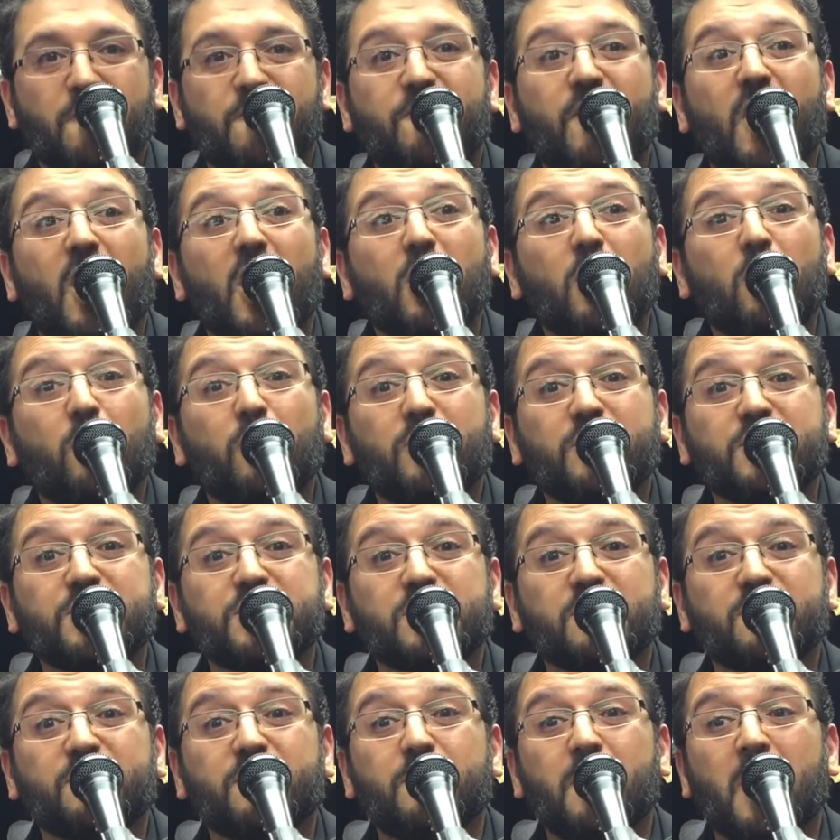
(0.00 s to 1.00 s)
Followers
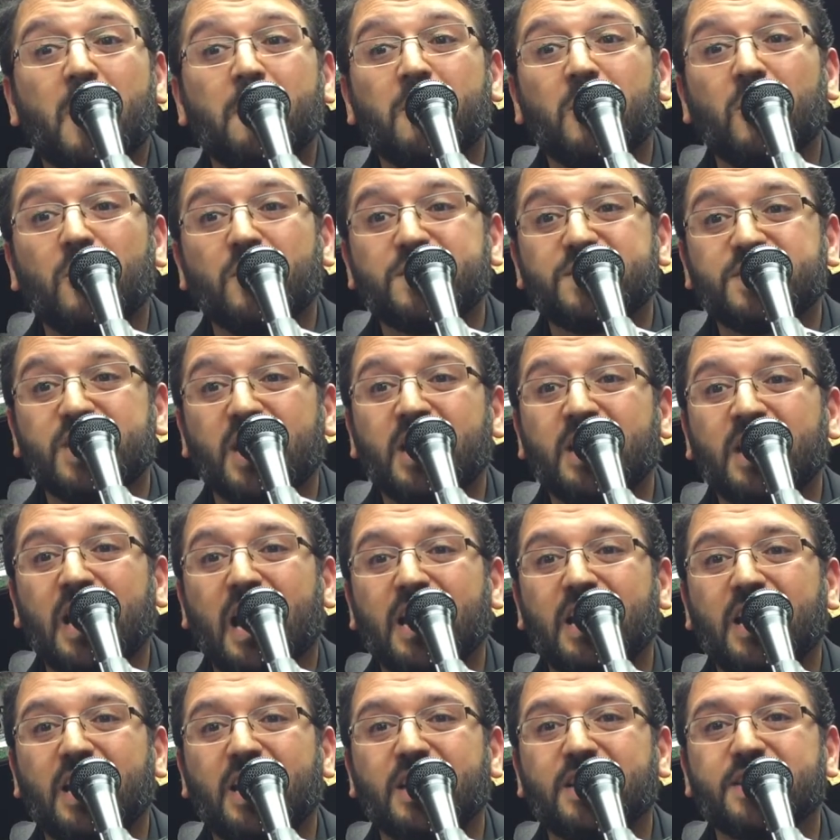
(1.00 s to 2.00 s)
of Imam al-Hussein
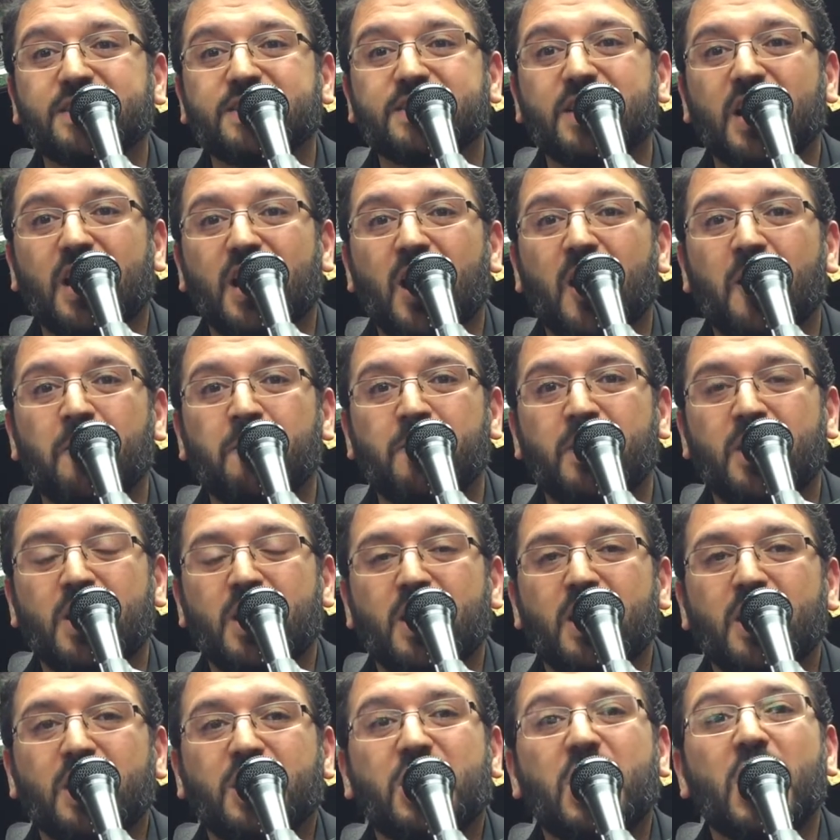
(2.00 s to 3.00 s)
alayhi salam
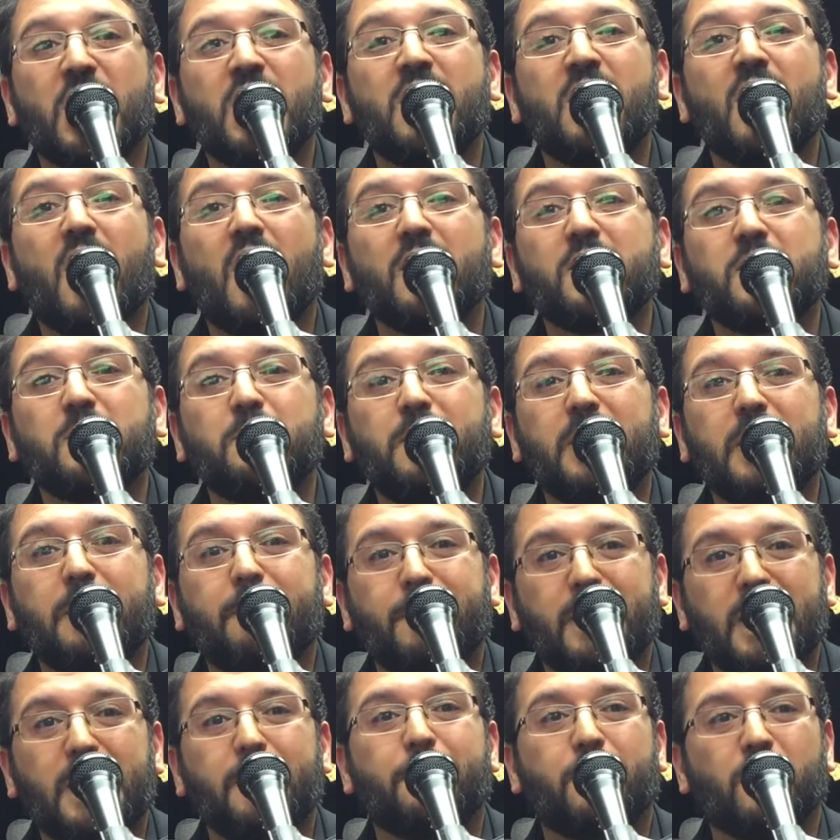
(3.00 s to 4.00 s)
cannot be
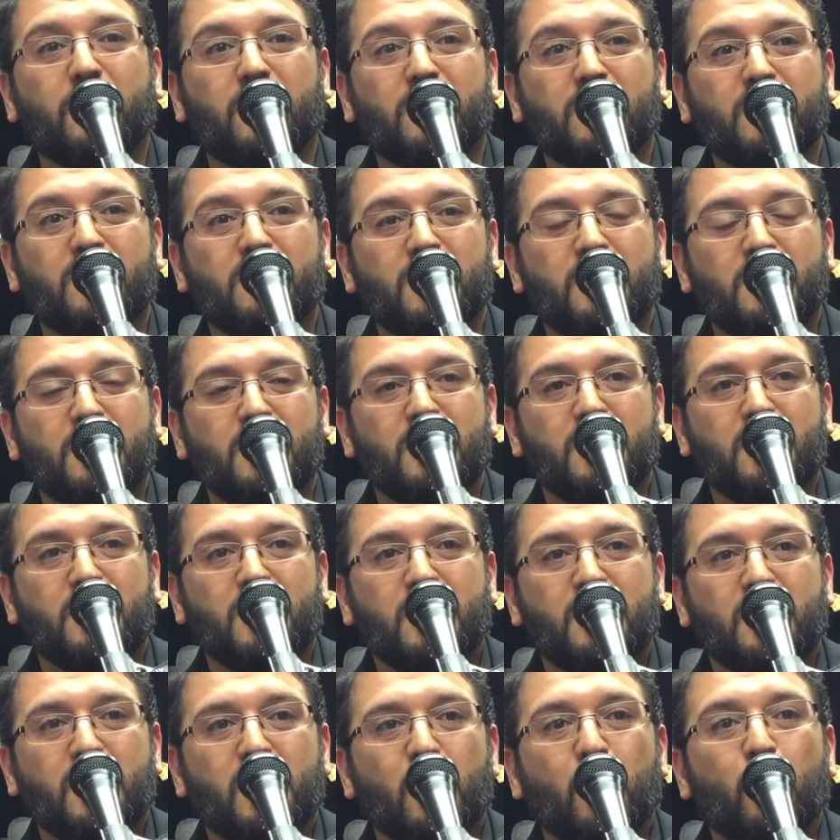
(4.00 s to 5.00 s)
people
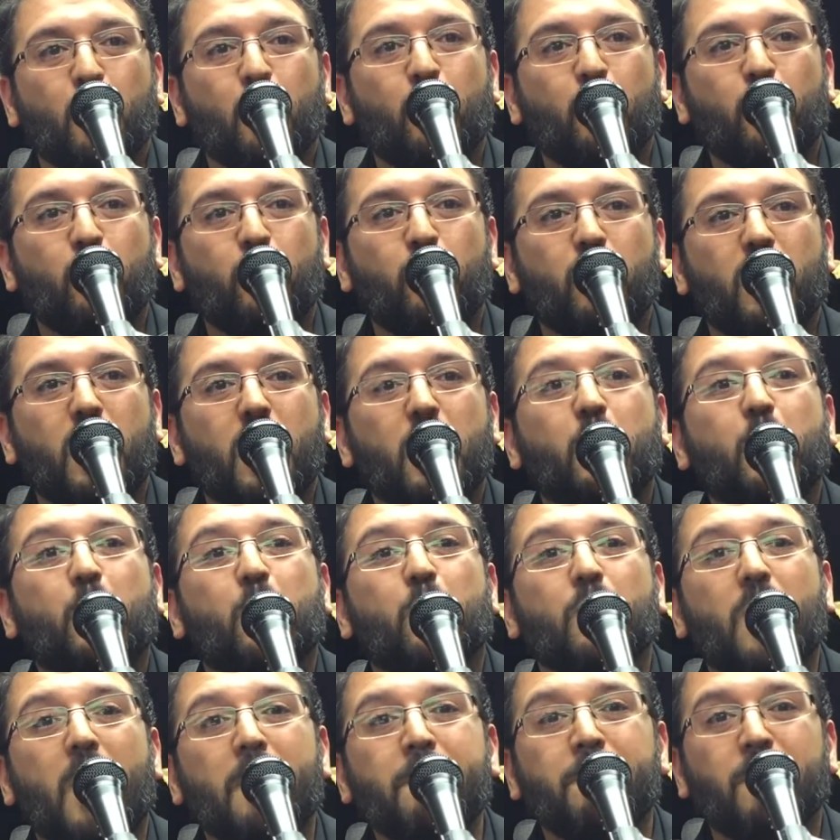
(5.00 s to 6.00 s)
who
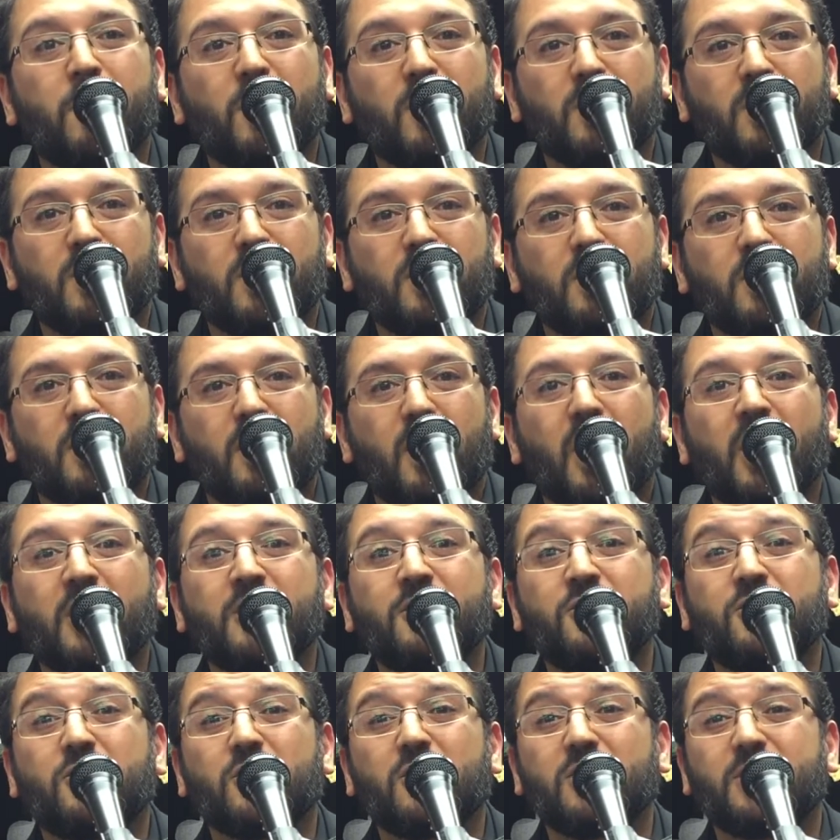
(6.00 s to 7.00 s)
crumble
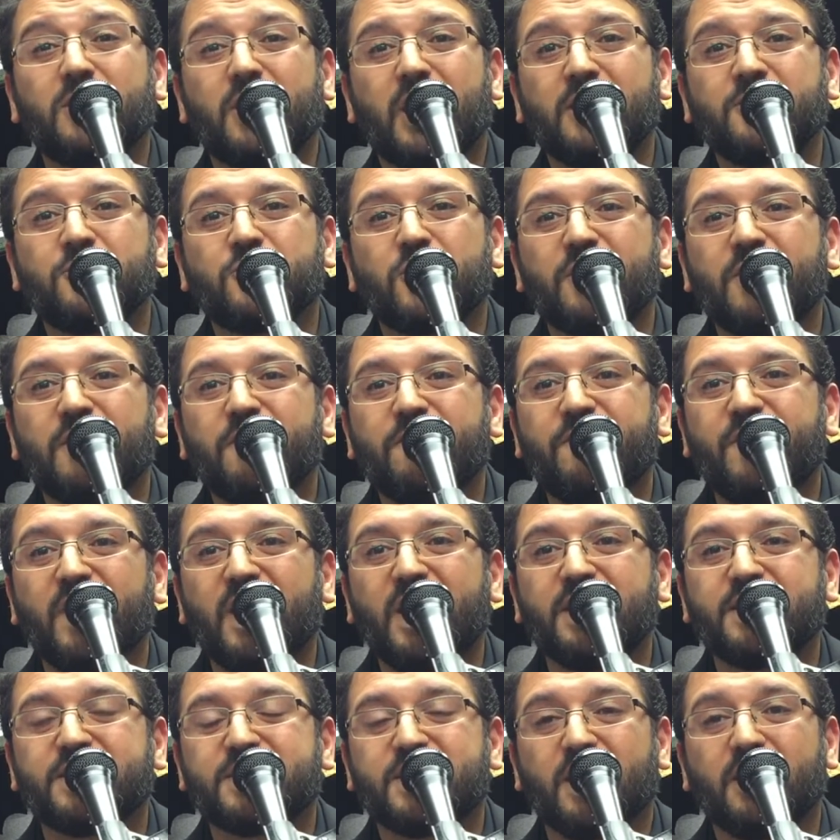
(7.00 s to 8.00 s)
under the
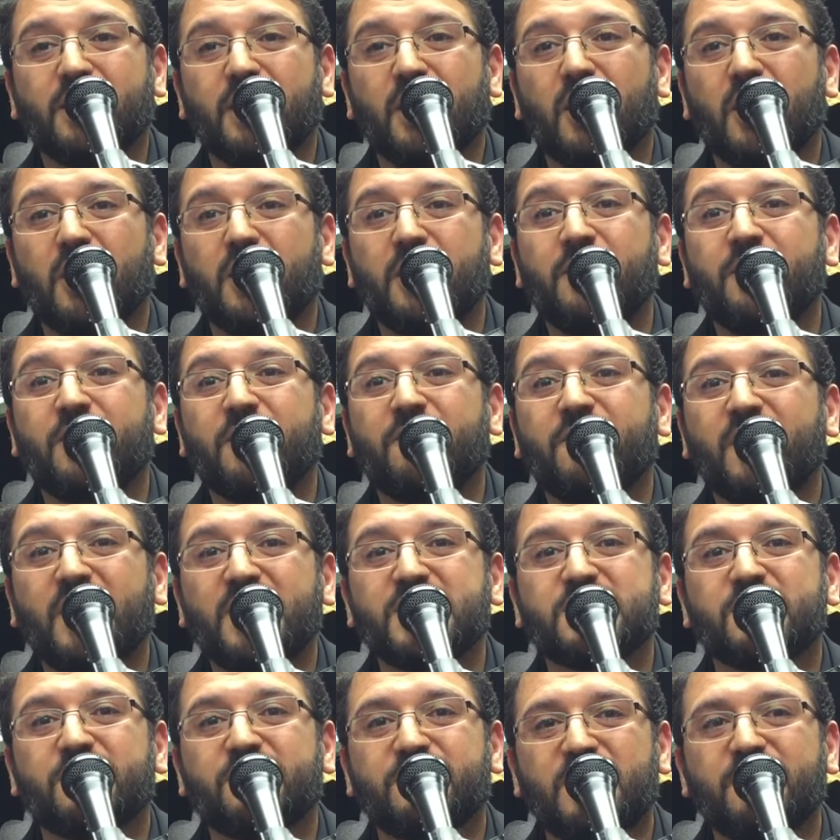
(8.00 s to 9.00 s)
face in the
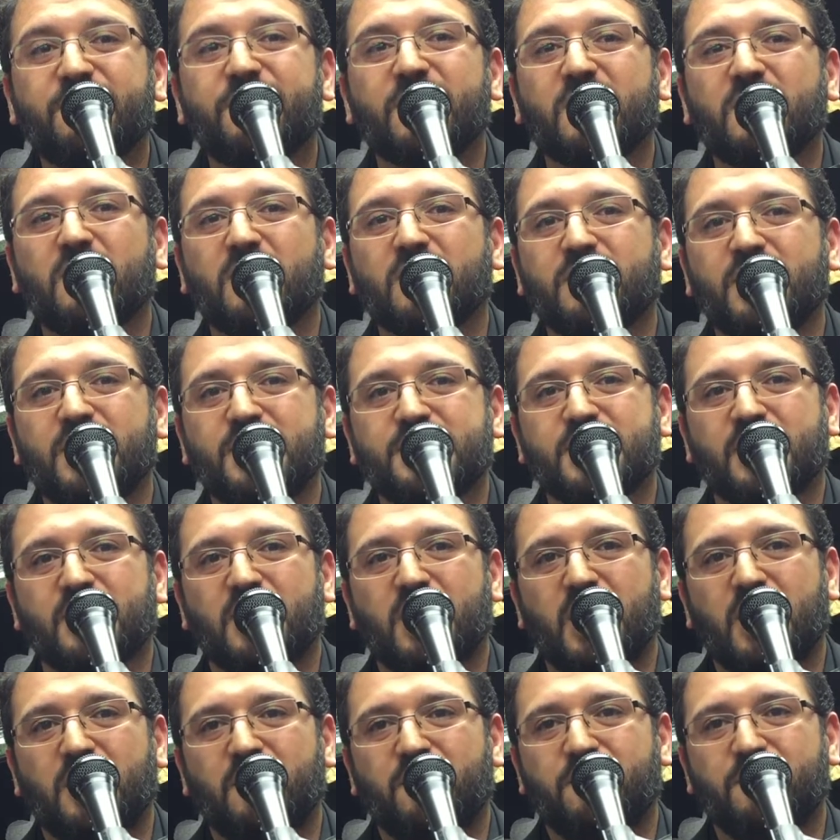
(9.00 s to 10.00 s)
face of difficulties
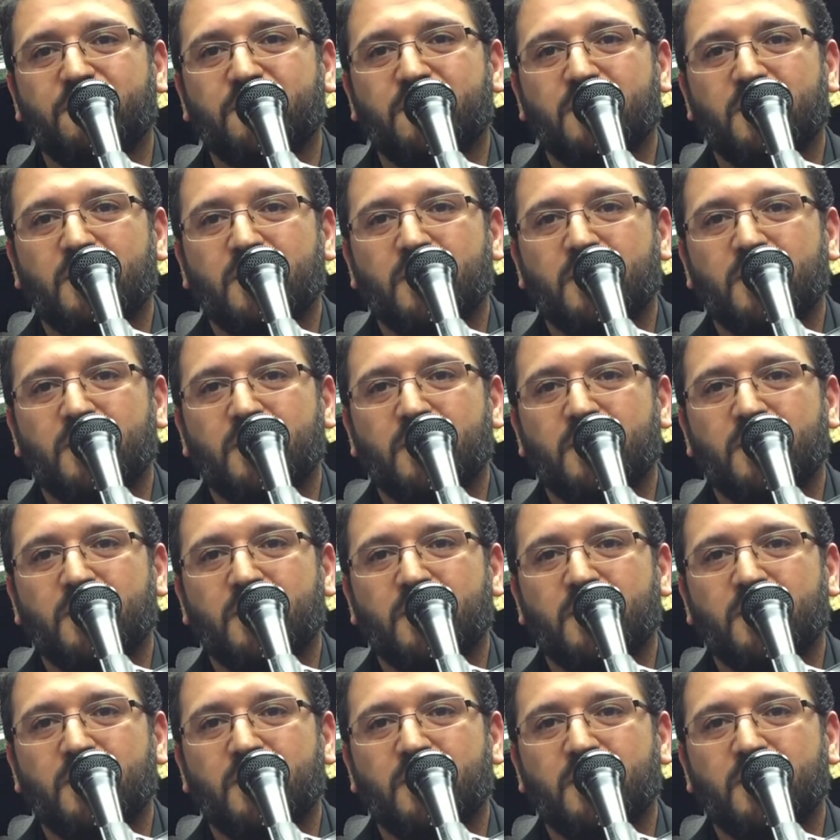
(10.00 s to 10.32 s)
in life.